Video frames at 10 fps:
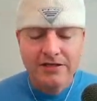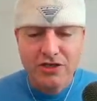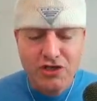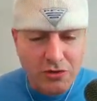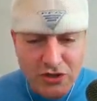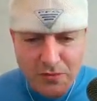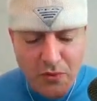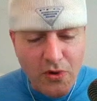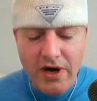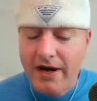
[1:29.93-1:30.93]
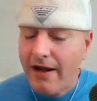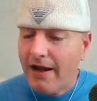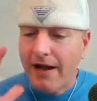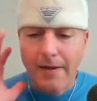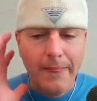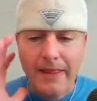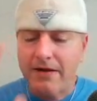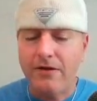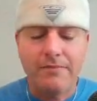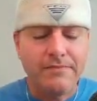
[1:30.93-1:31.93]
to show support. Uh, you
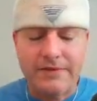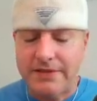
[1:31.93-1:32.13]
know, I'm